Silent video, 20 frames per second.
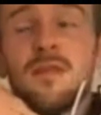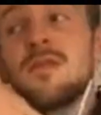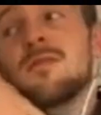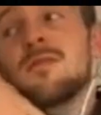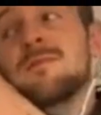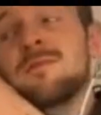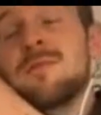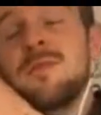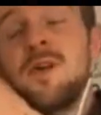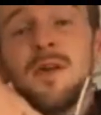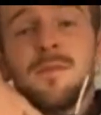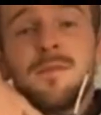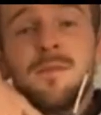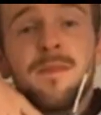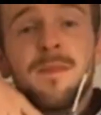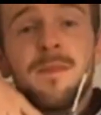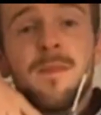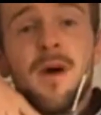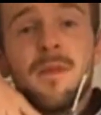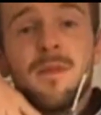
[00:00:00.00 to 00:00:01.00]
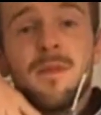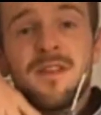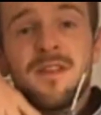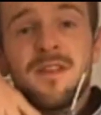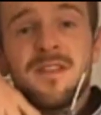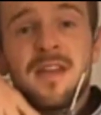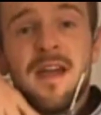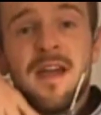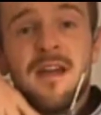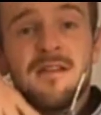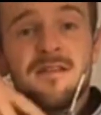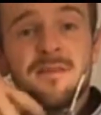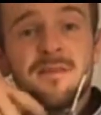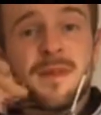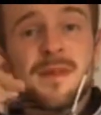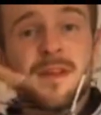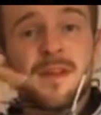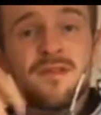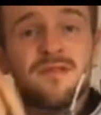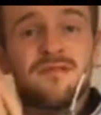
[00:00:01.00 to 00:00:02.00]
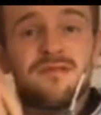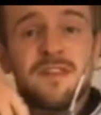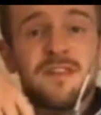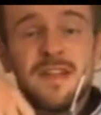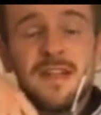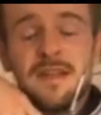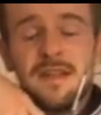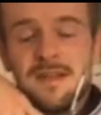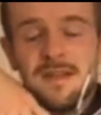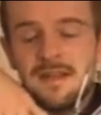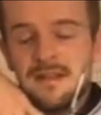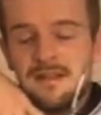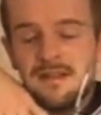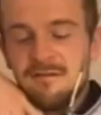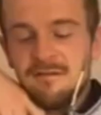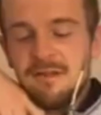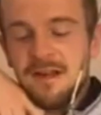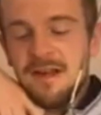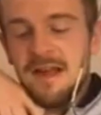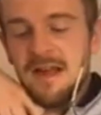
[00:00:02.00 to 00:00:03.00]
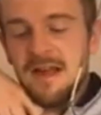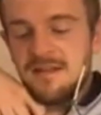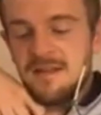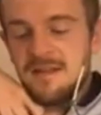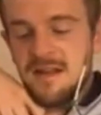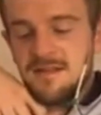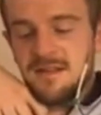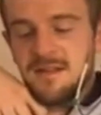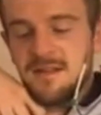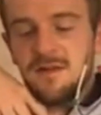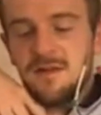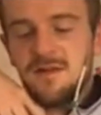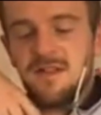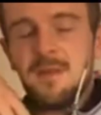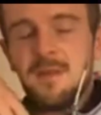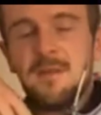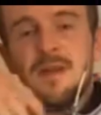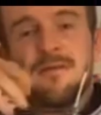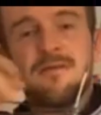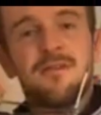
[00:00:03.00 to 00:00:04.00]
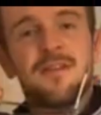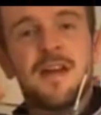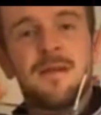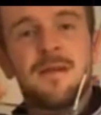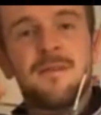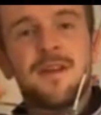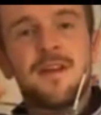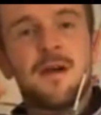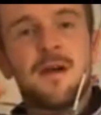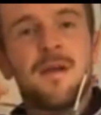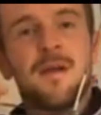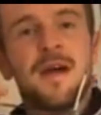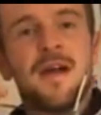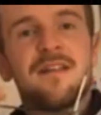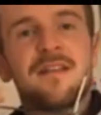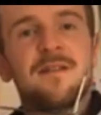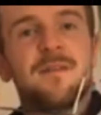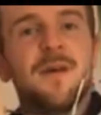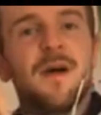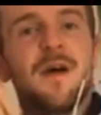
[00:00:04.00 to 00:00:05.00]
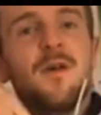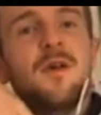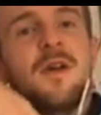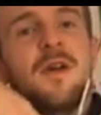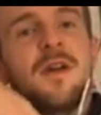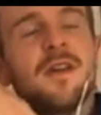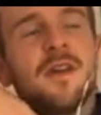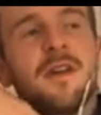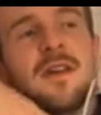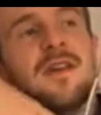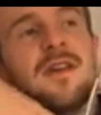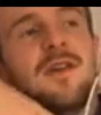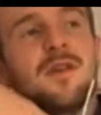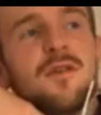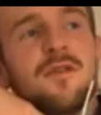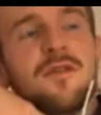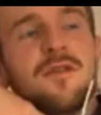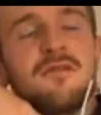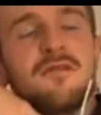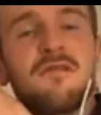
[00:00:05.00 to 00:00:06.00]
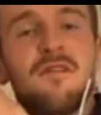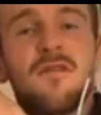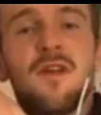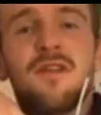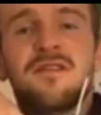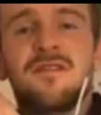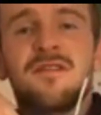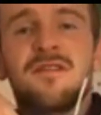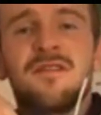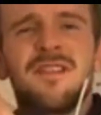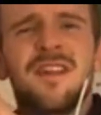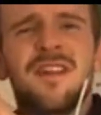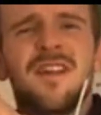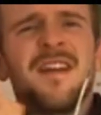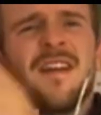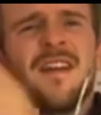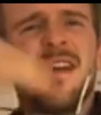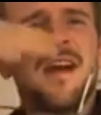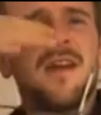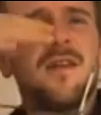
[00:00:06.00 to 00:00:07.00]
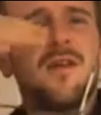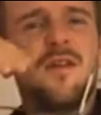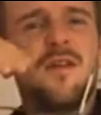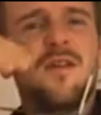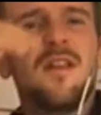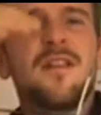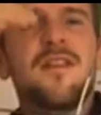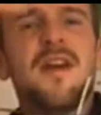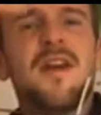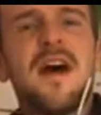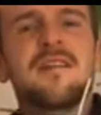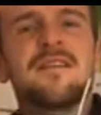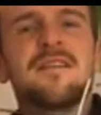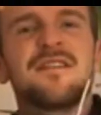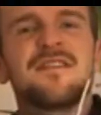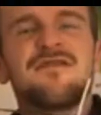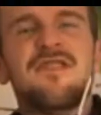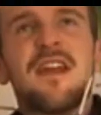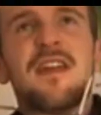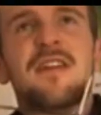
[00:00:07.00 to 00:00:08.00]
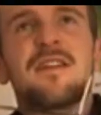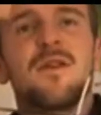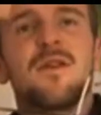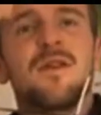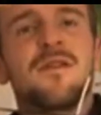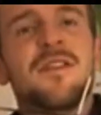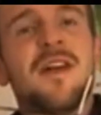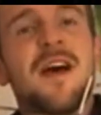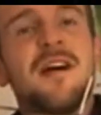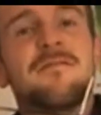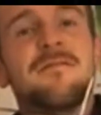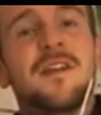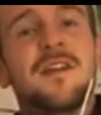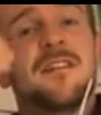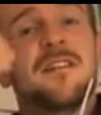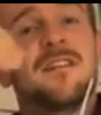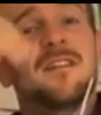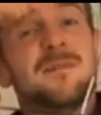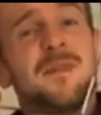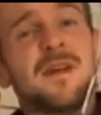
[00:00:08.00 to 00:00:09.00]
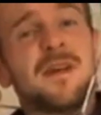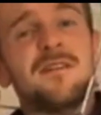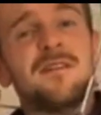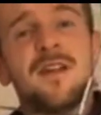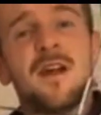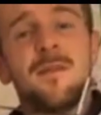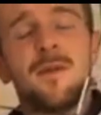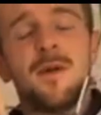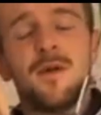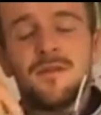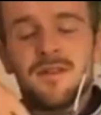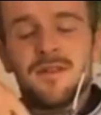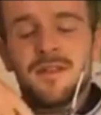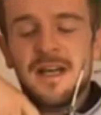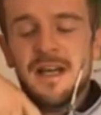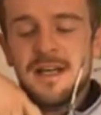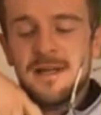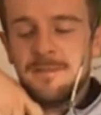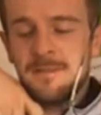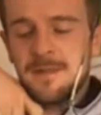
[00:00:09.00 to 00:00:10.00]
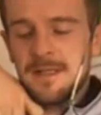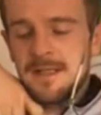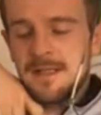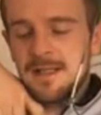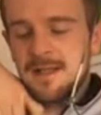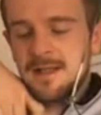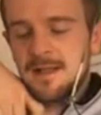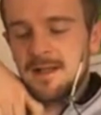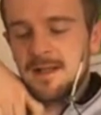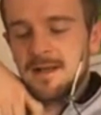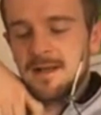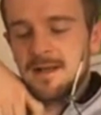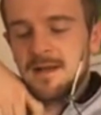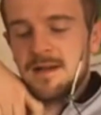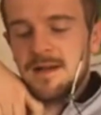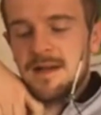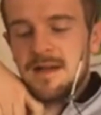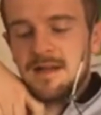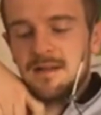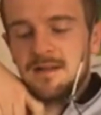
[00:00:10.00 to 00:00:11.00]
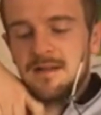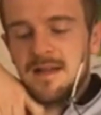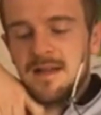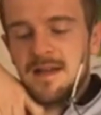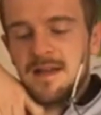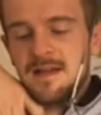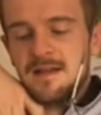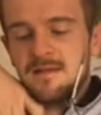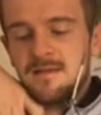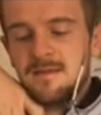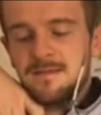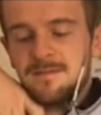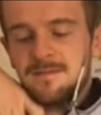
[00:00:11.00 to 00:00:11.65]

or the bottom of the stairs. My coach really likes that as a concept. Every time you come past the bow, you do a few reversals, and all of that strength, all of that fitness builds up over time, and